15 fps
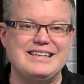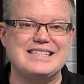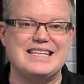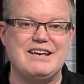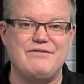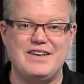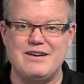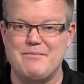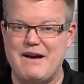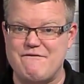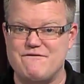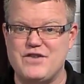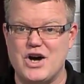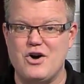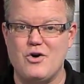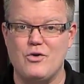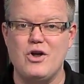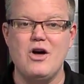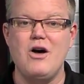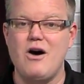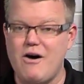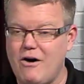easily via my
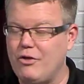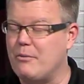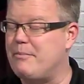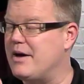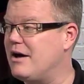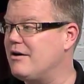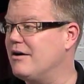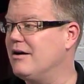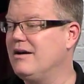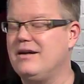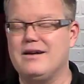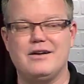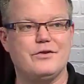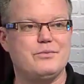phone, all the better.